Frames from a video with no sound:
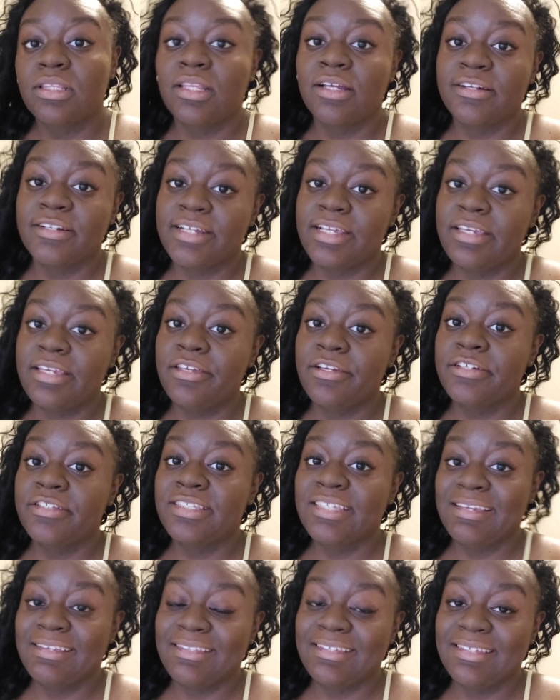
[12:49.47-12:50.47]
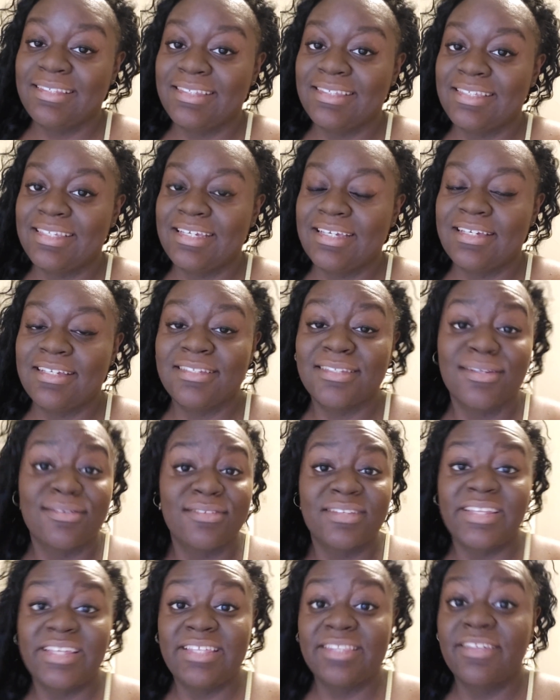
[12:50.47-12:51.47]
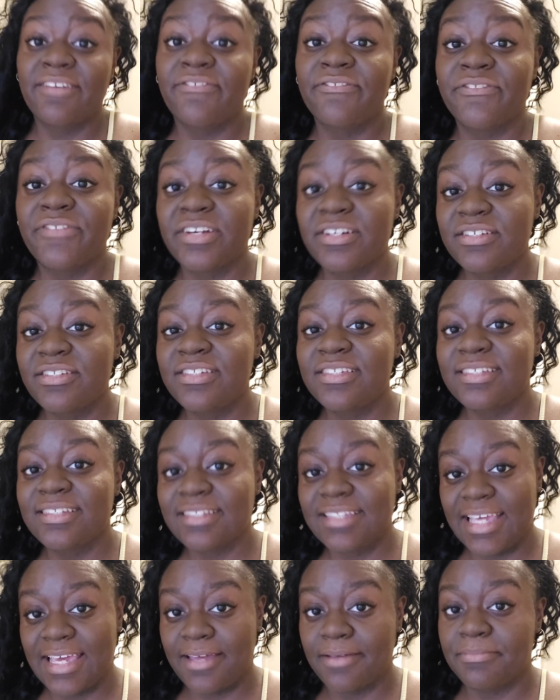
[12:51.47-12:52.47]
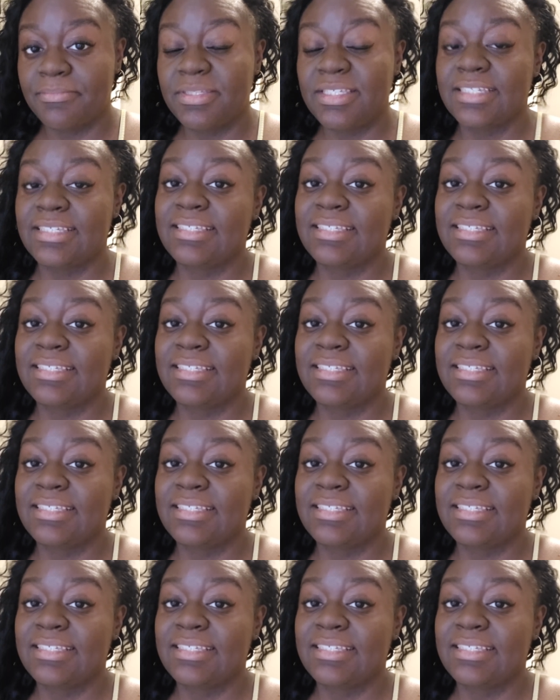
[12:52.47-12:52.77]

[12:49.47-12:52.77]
learning your tendency is only the first step to